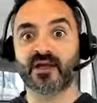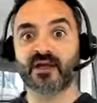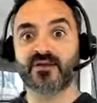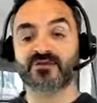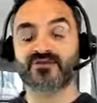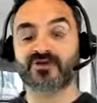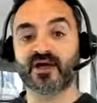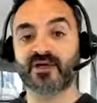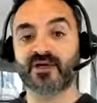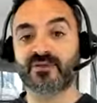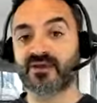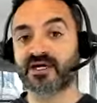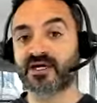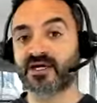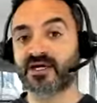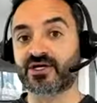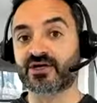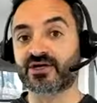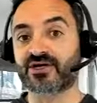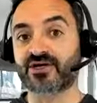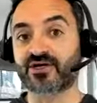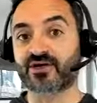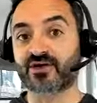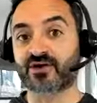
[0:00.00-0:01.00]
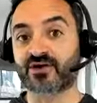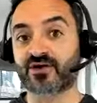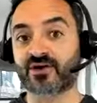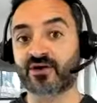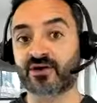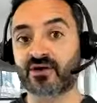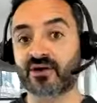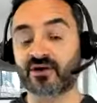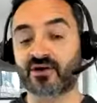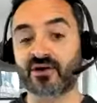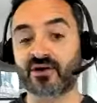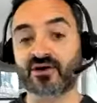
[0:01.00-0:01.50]
Trying to be a good girl
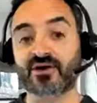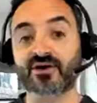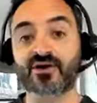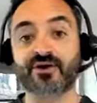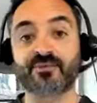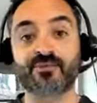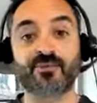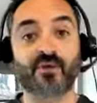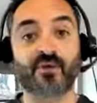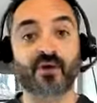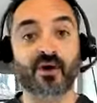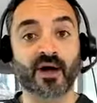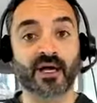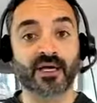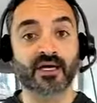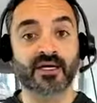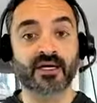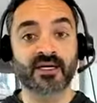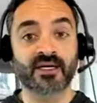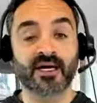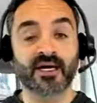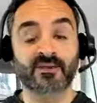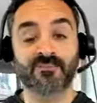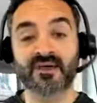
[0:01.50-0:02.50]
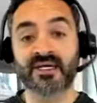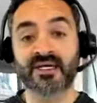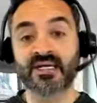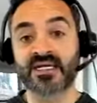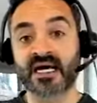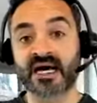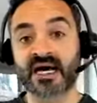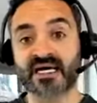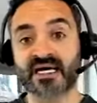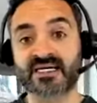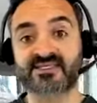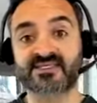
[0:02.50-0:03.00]
or a good boy and be
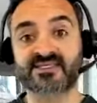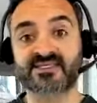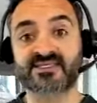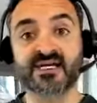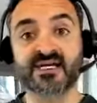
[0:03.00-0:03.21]
nice